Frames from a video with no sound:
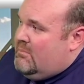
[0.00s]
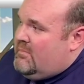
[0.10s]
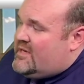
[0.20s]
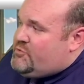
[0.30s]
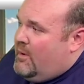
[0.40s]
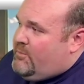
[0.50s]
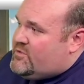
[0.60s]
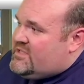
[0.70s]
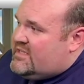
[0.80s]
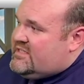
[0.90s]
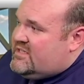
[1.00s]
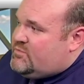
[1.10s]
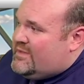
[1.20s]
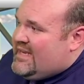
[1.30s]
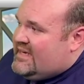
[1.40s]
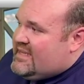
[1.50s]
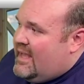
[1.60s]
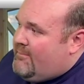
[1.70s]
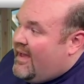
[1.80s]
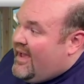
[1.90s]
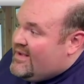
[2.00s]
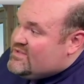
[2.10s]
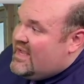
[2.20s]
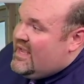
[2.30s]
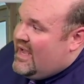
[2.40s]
Mid to upper 60s for daytime highs.